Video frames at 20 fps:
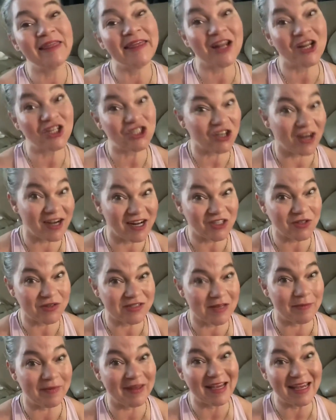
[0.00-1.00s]
then I'll try to do
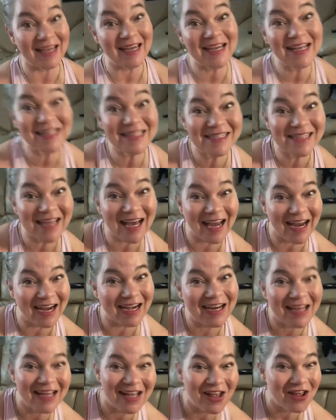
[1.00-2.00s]
something
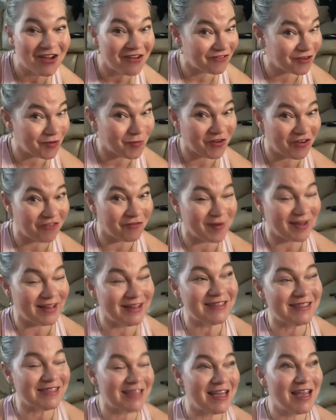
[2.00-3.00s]
inside for
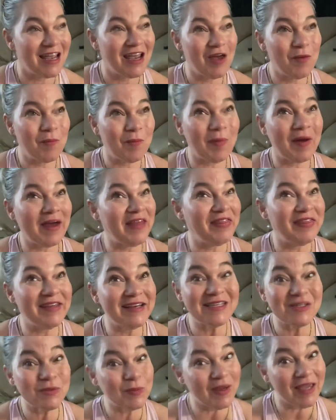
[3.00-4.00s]
movement. But
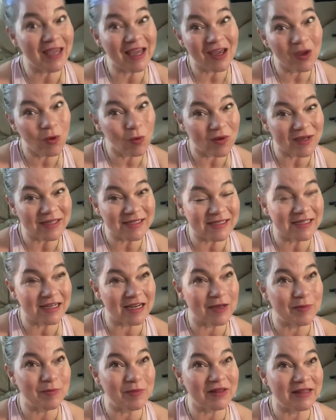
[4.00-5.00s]
this week I
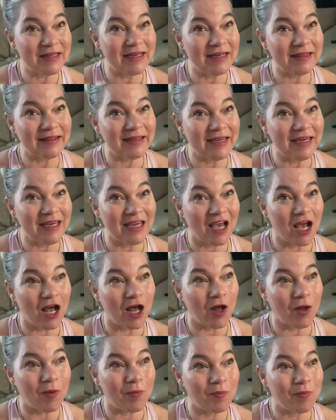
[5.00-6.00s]
wasn't completely
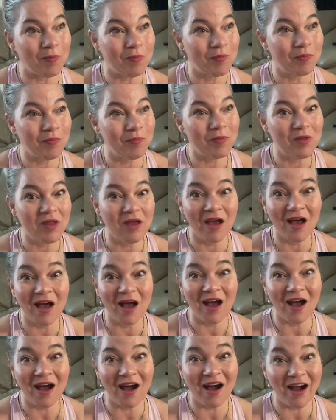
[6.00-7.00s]
um,
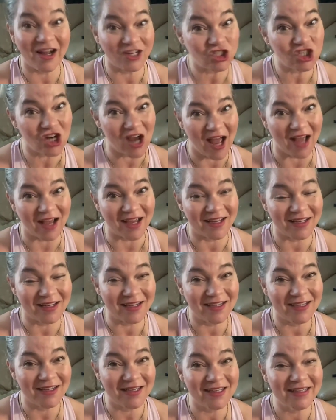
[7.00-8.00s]
on track.
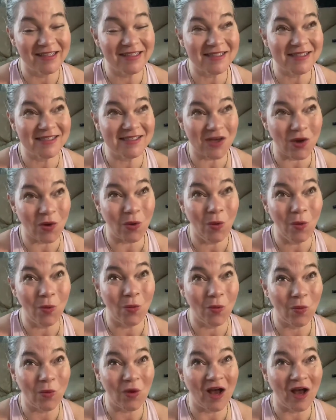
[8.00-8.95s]
So